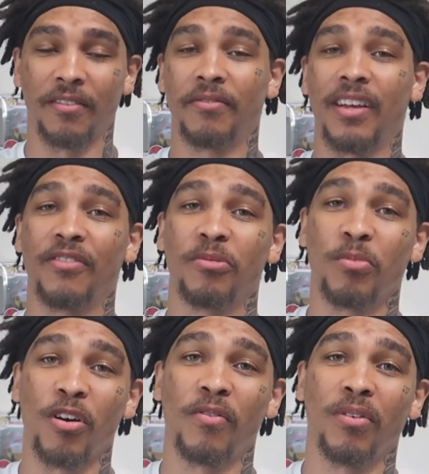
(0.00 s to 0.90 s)
favorite
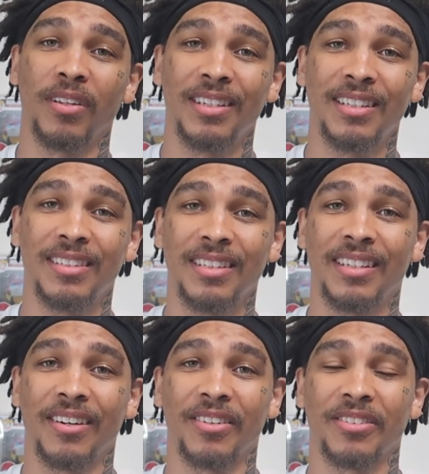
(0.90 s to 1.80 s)
Marvel and DC
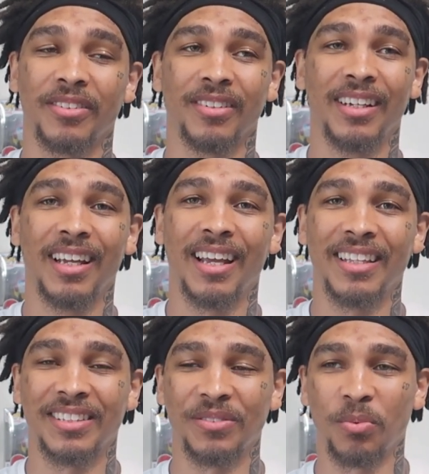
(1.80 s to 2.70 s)
character. And
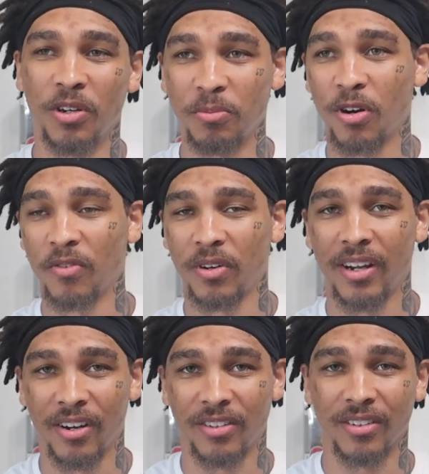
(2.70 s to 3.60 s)
this is one Marvel
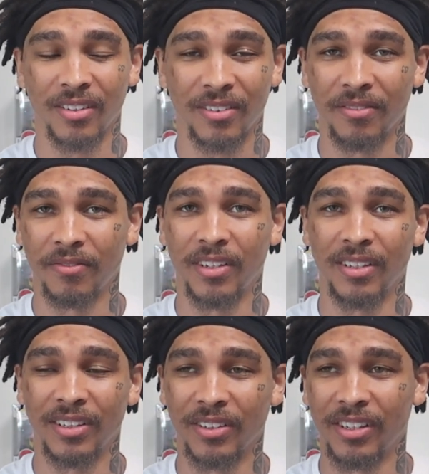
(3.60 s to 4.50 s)
character,
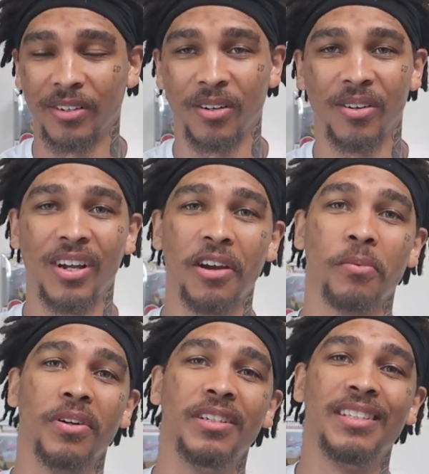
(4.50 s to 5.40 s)
villain or hero,
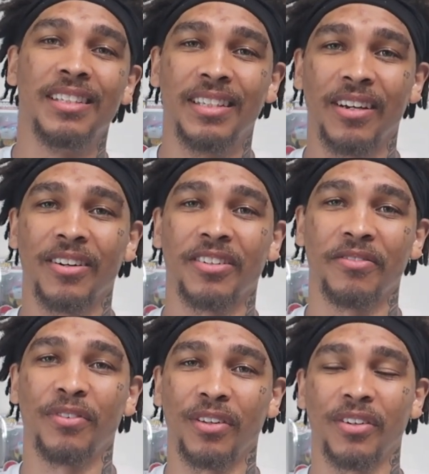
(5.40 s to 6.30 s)
one DC character,
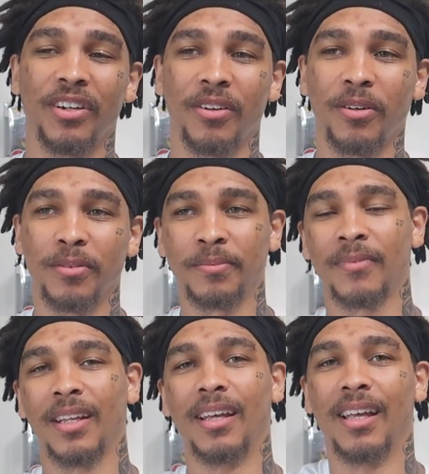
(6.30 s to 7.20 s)
villain or hero.
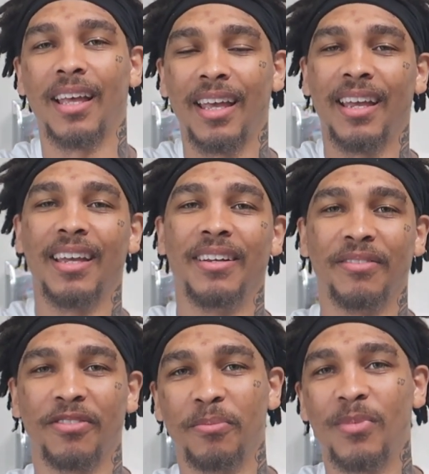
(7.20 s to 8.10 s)
And
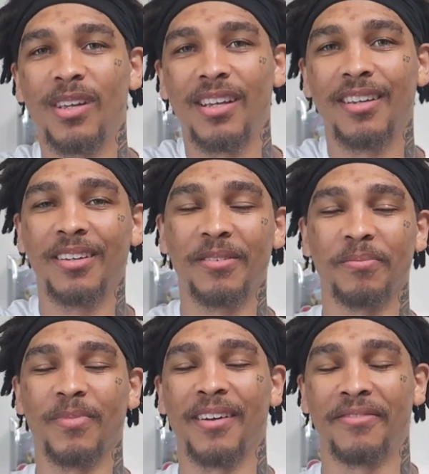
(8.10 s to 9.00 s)
for me,
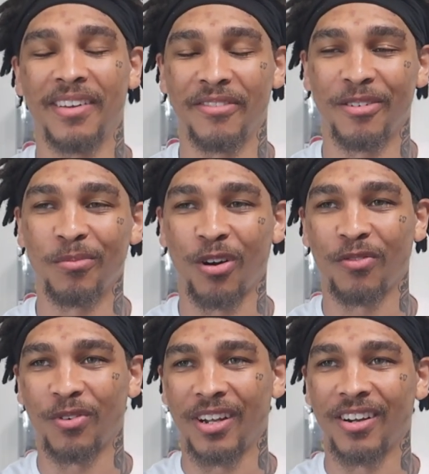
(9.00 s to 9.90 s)
my favorite
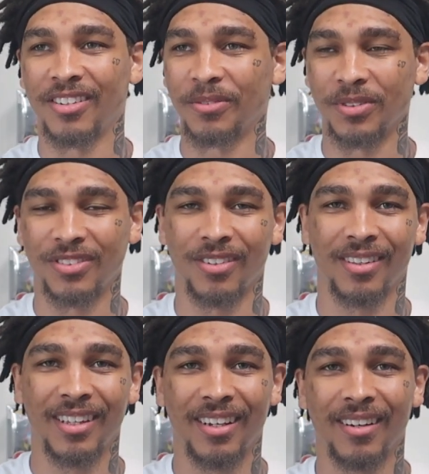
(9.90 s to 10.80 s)
Marvel character, will
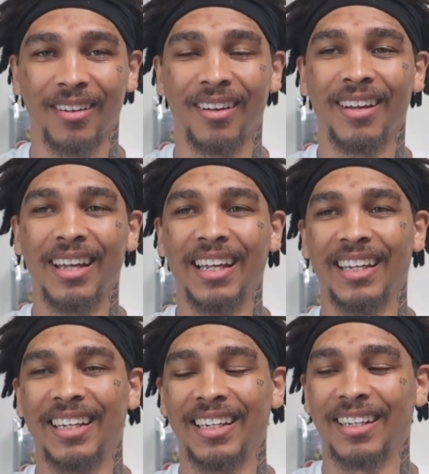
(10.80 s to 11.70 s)
start there.
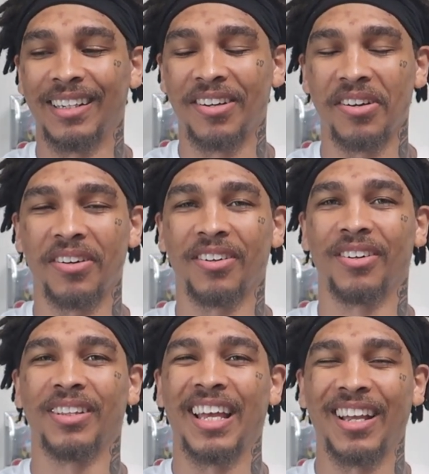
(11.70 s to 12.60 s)

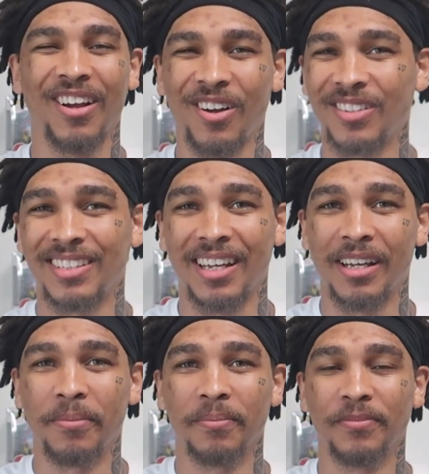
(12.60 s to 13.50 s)
Like all
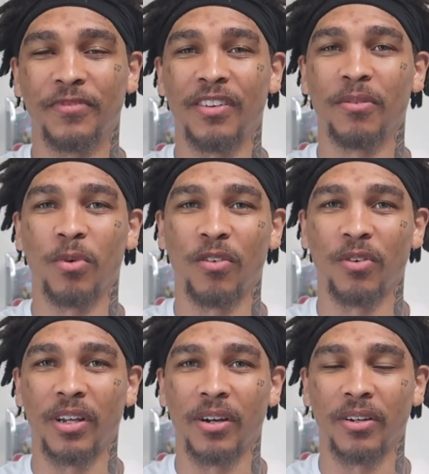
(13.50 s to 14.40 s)
time favorite
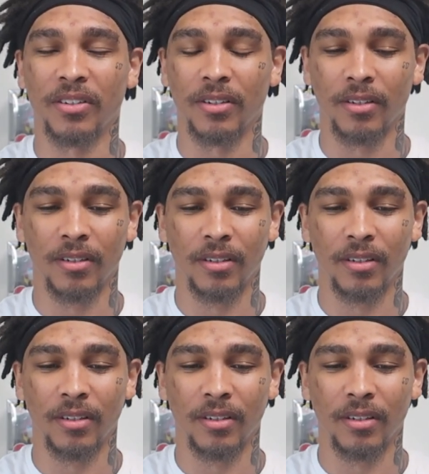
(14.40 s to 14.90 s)
Marvel character.